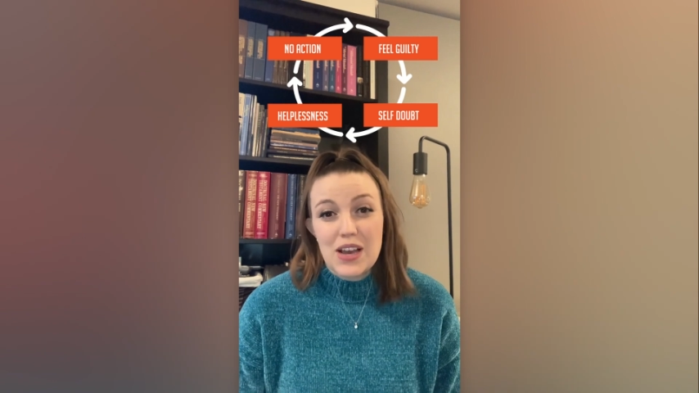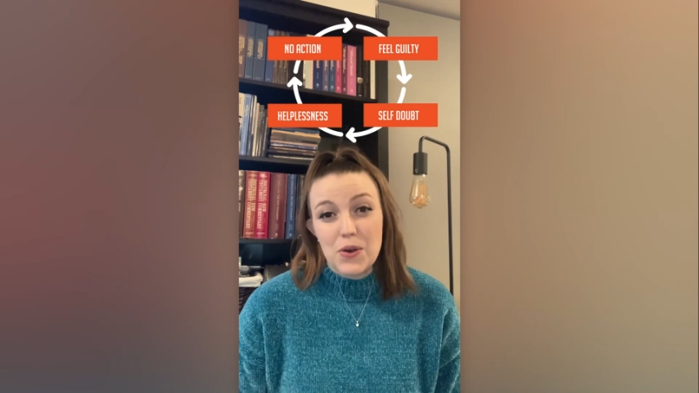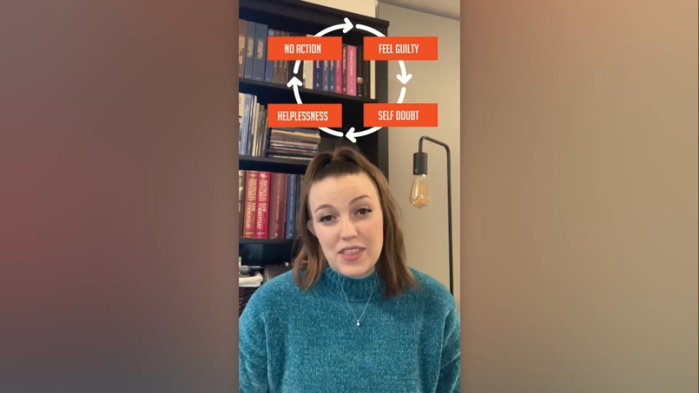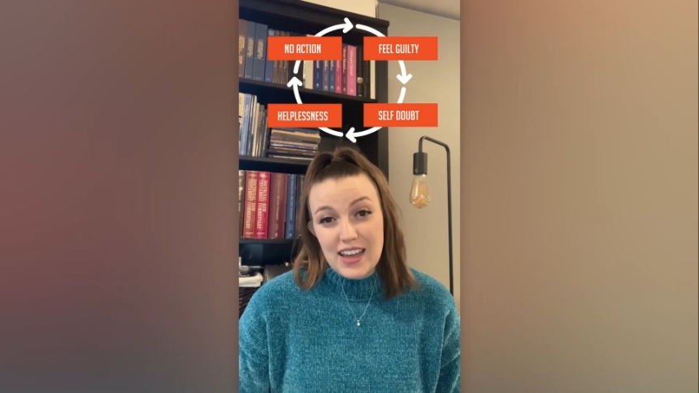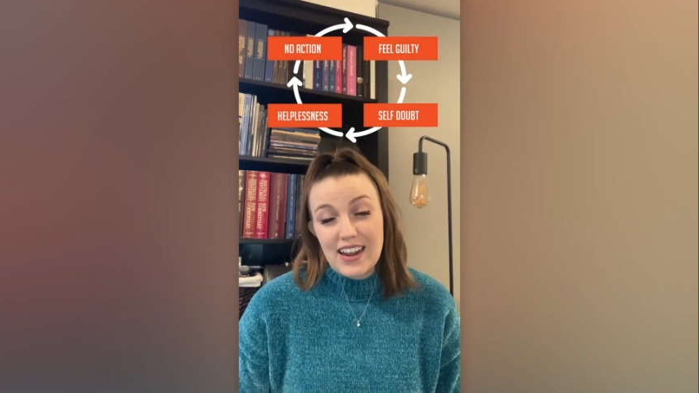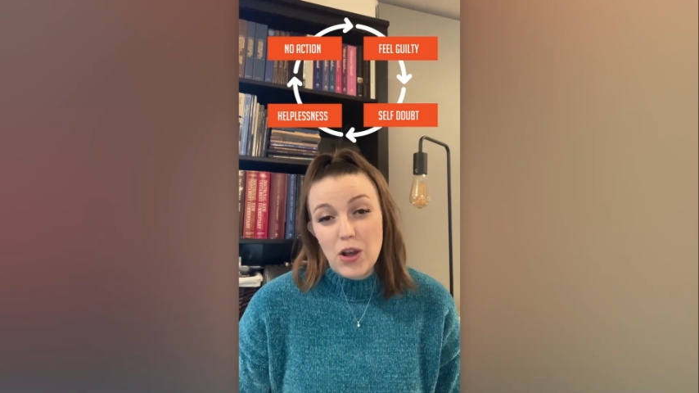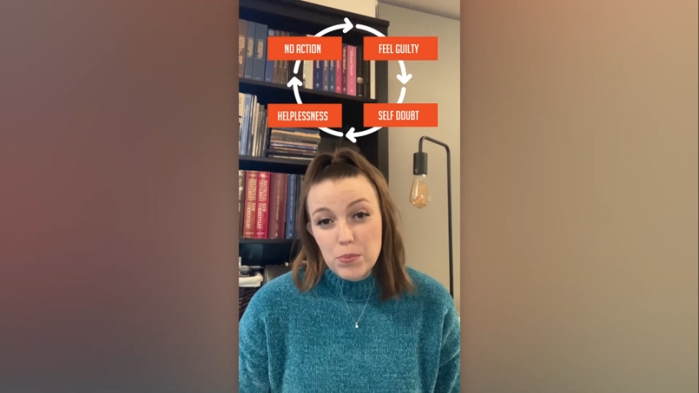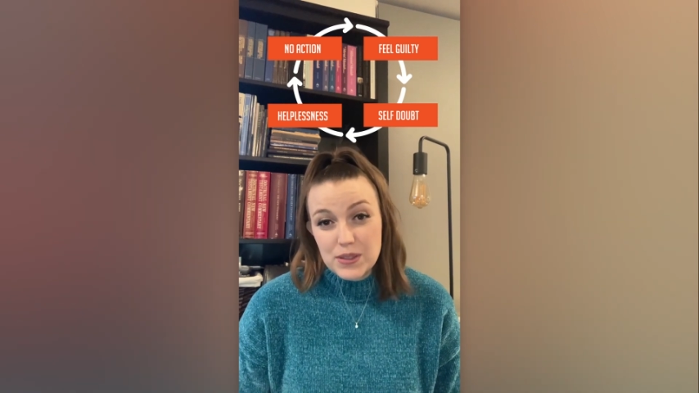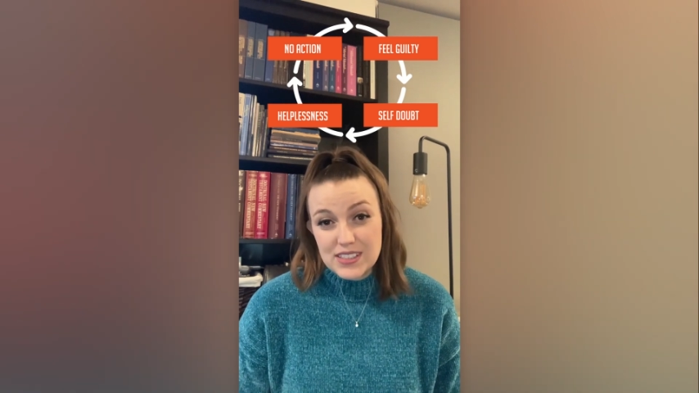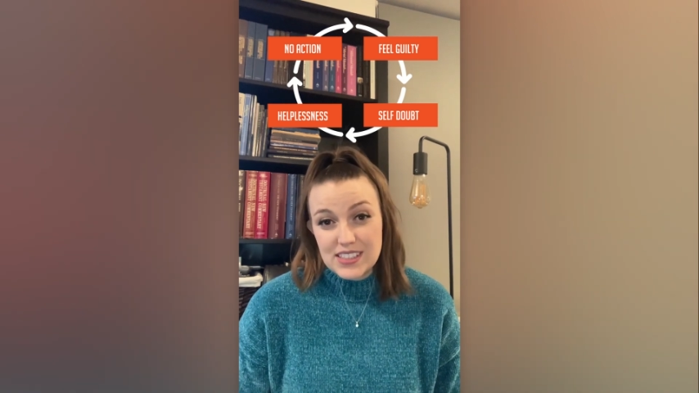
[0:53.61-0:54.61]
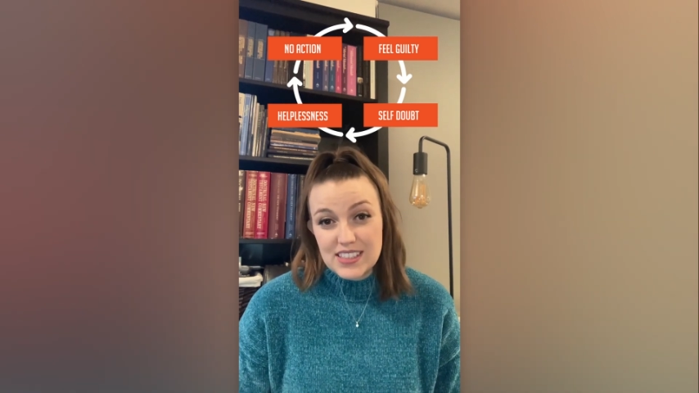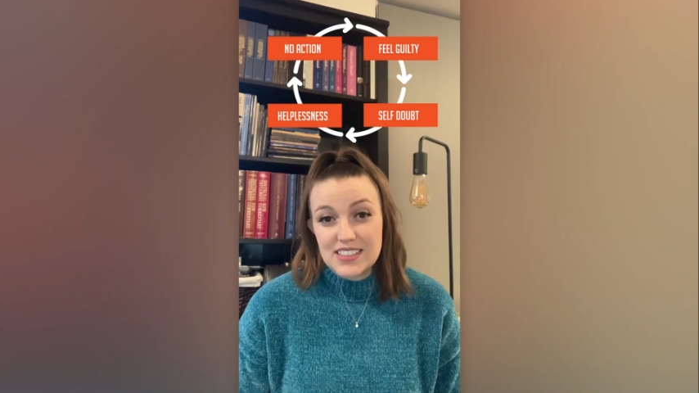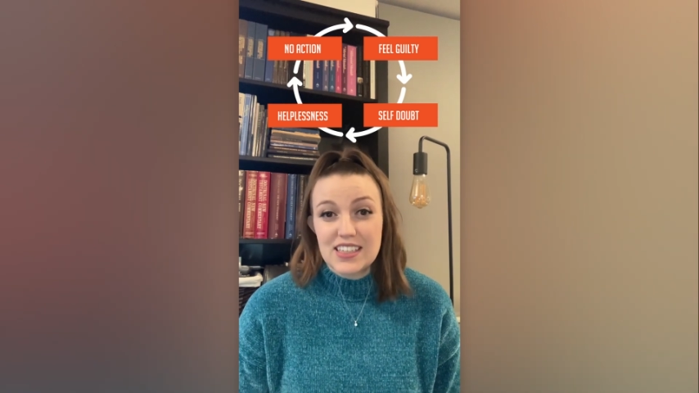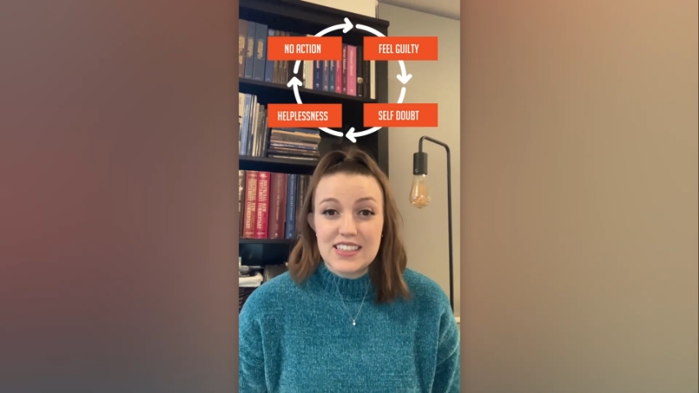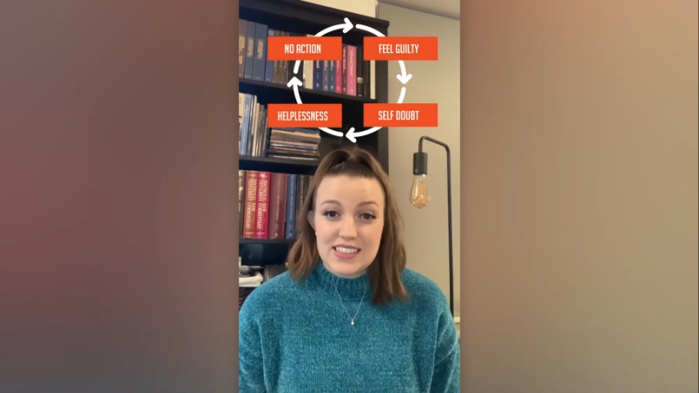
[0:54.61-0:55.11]
Well, that
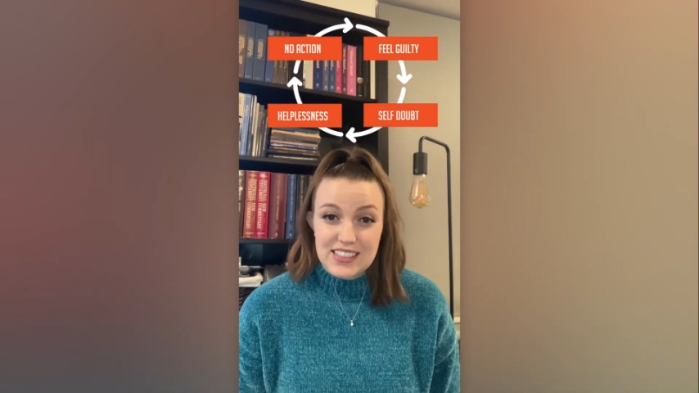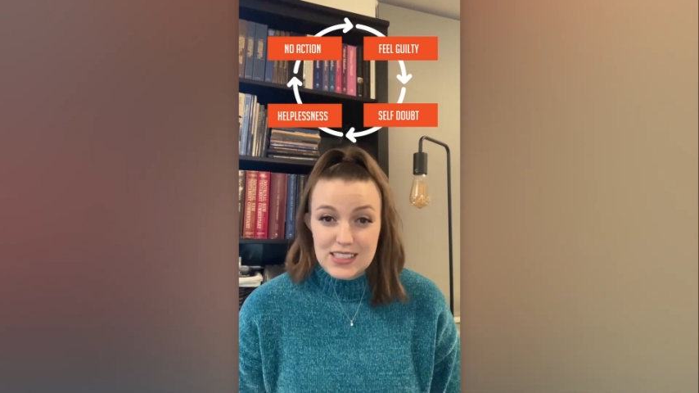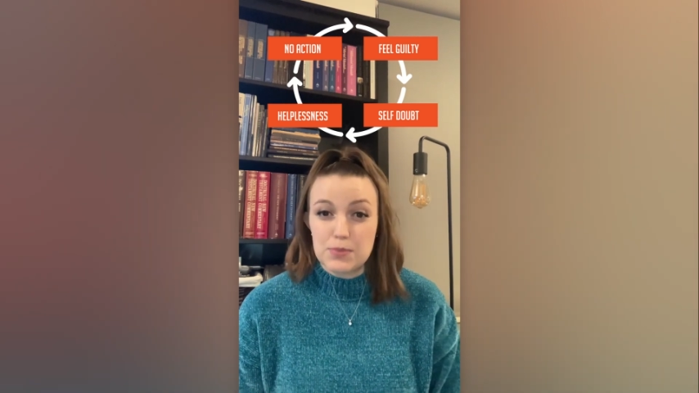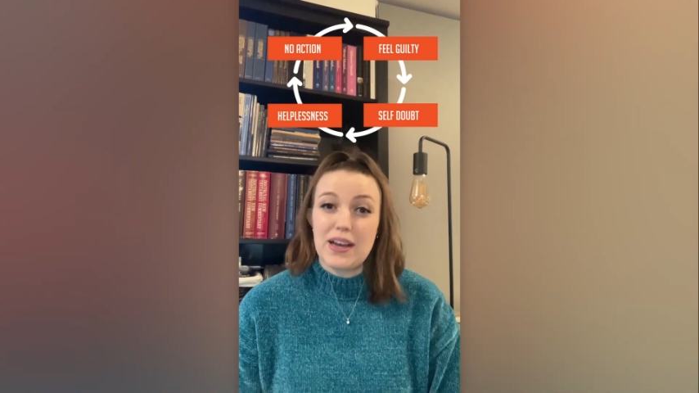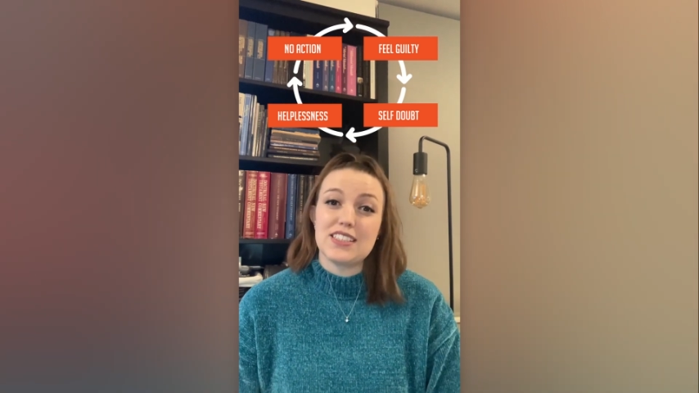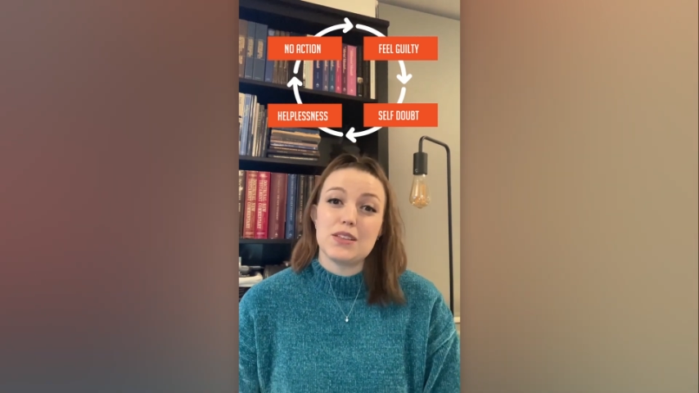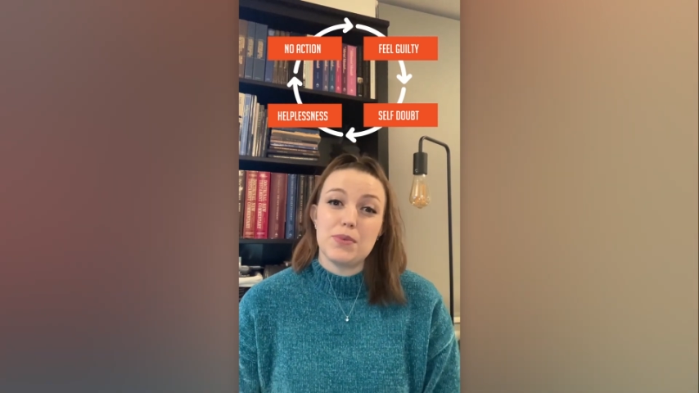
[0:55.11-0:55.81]
helplessness takes us back to the